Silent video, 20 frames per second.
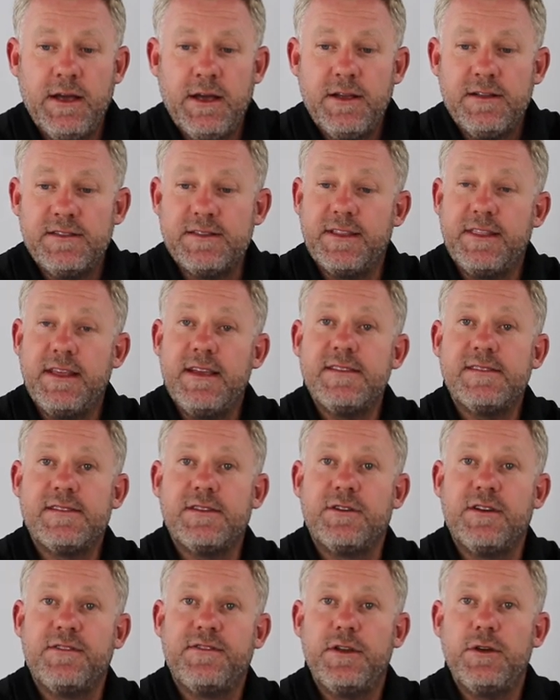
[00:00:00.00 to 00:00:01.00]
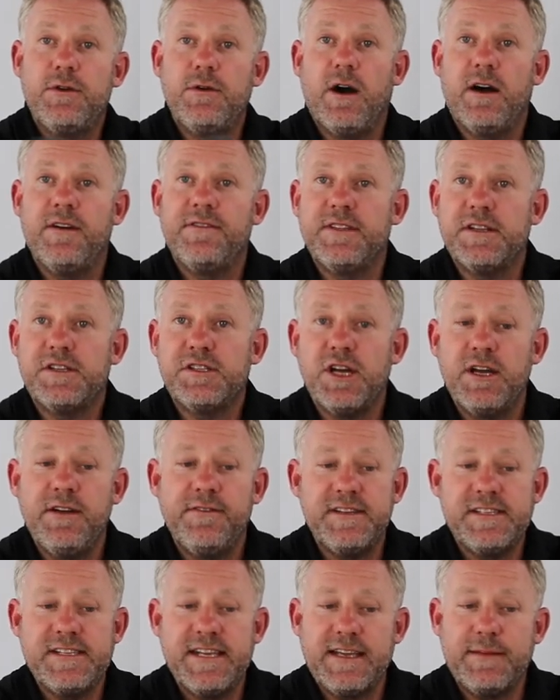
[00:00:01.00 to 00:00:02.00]
So there's the review of the
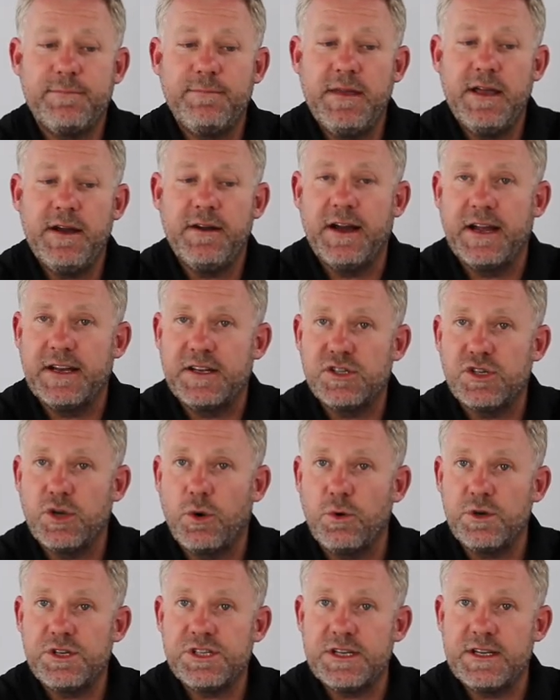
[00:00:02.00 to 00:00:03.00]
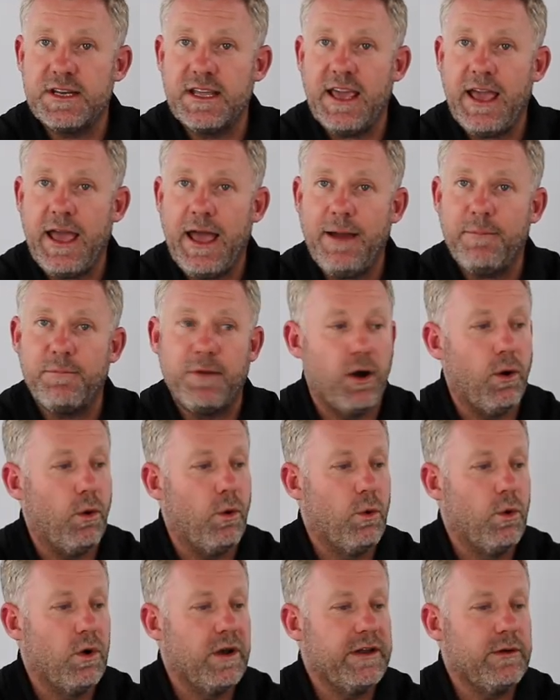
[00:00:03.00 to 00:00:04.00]
Tovatec Mera torch and camera
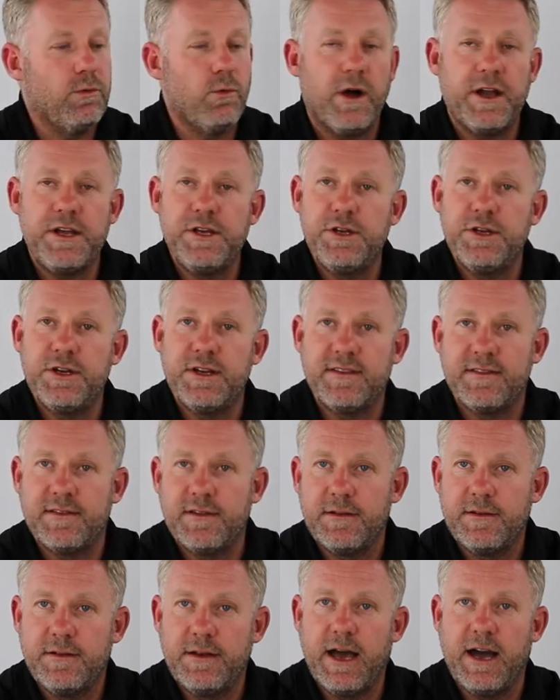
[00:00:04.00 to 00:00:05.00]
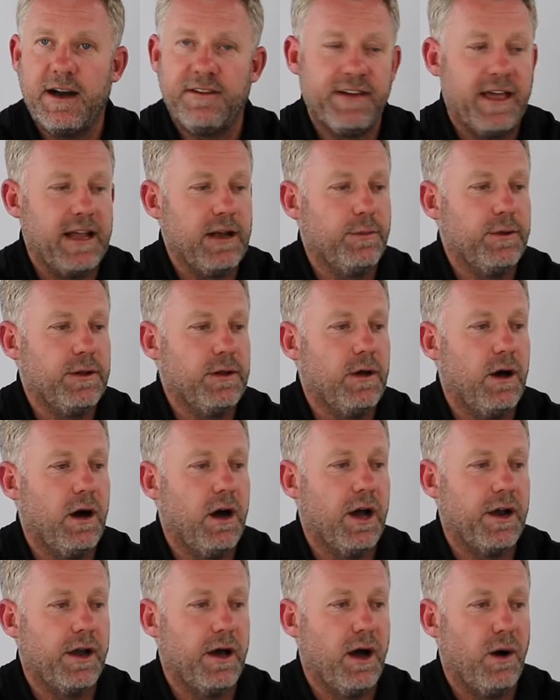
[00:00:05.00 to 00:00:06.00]
all in one unit, now available
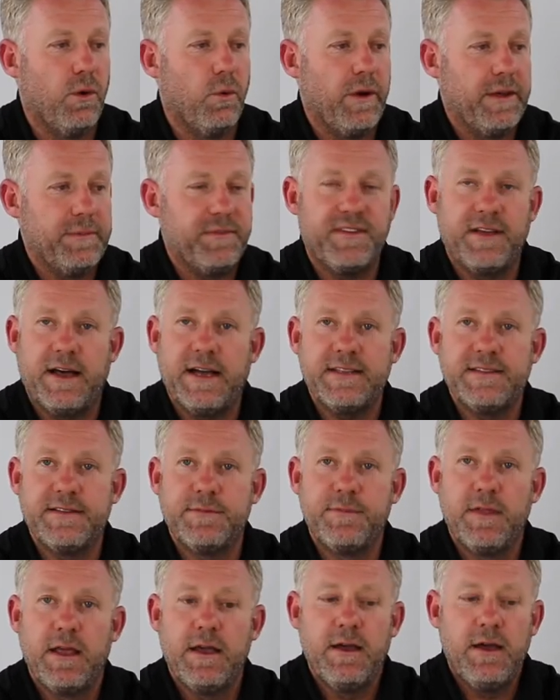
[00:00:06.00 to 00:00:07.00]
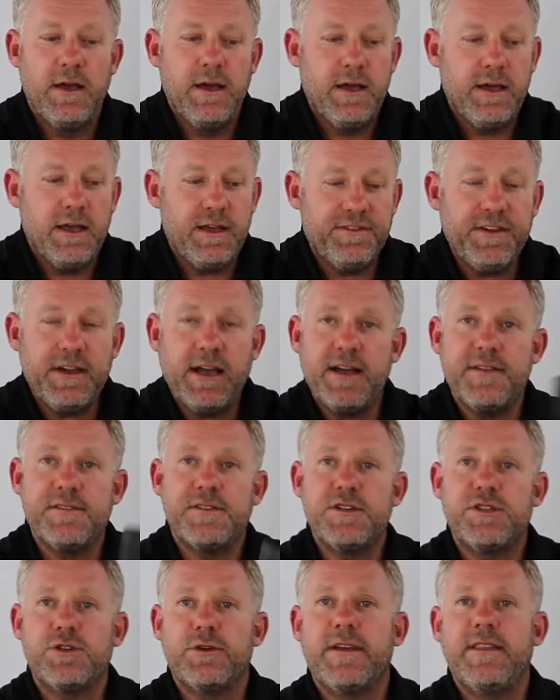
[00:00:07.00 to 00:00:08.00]
on our website. If you guys
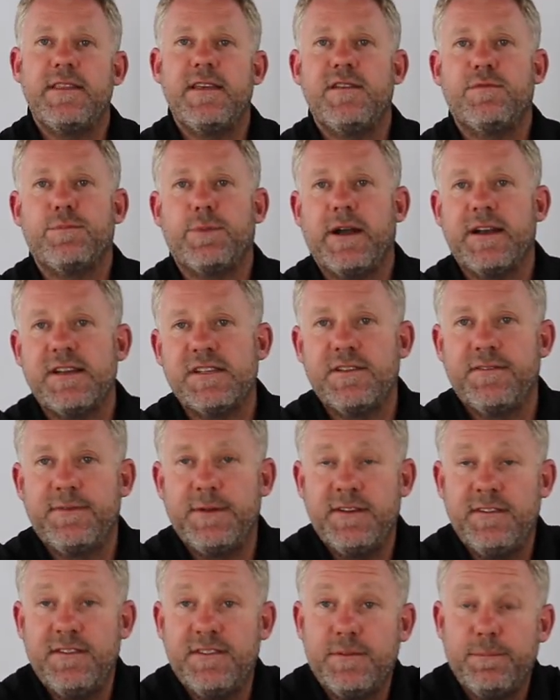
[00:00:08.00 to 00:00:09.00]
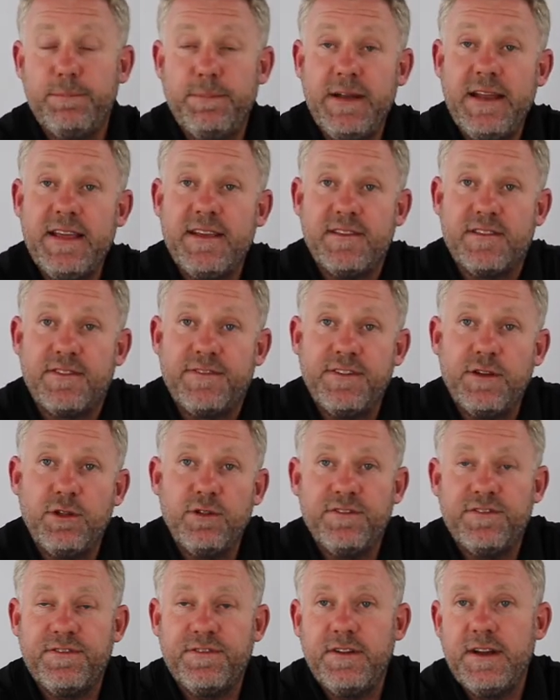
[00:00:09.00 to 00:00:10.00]
are enjoying these product reviews, please
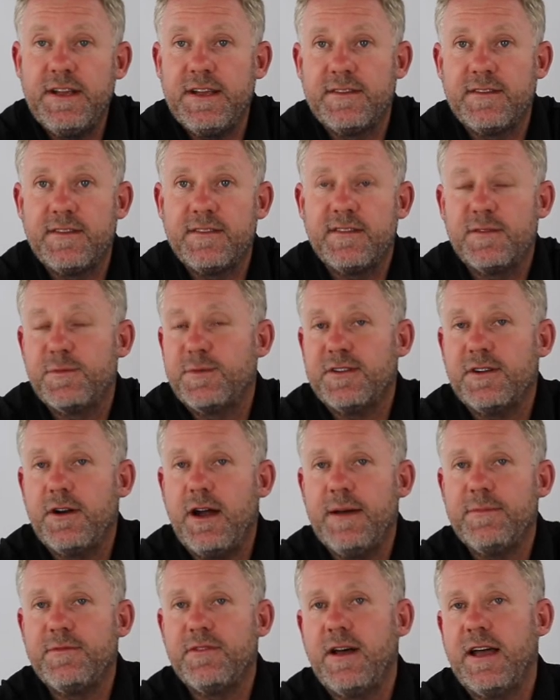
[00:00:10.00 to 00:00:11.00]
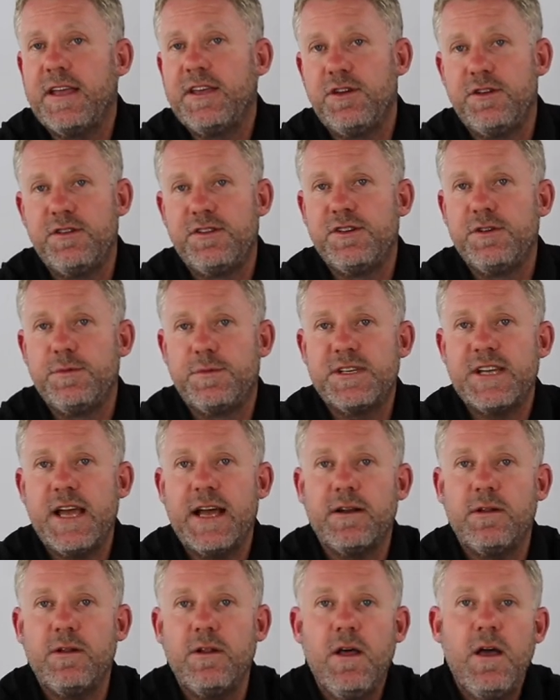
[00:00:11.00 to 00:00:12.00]
feel free to subscribe to our YouTube
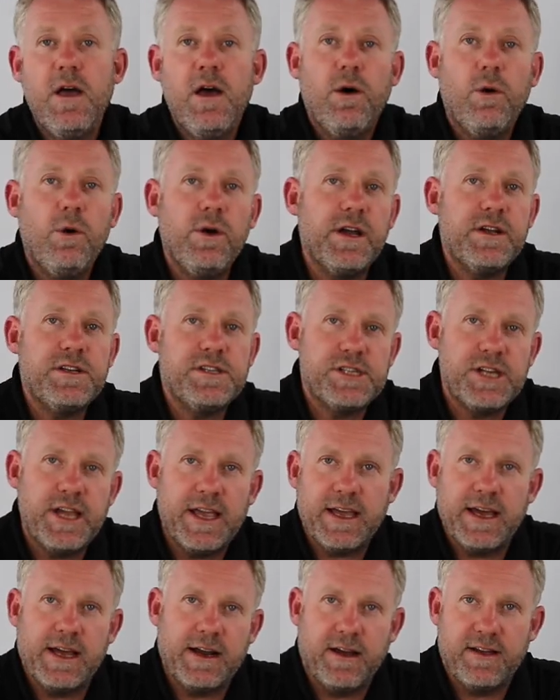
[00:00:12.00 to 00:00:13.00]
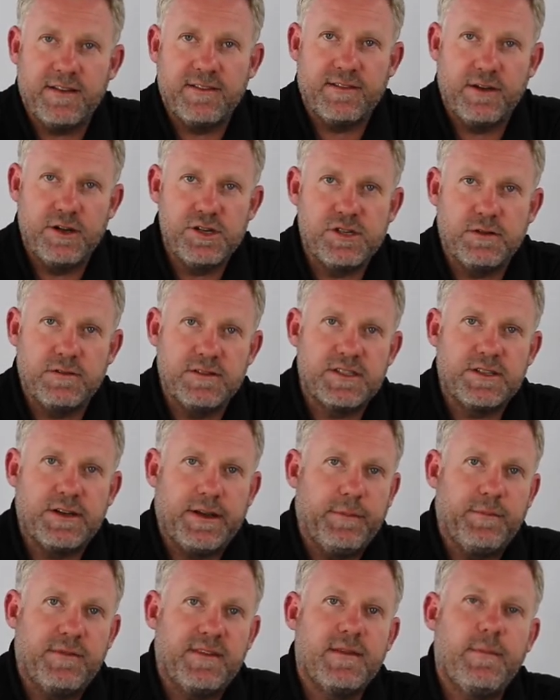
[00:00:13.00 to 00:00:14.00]
channel or go check out our social streams.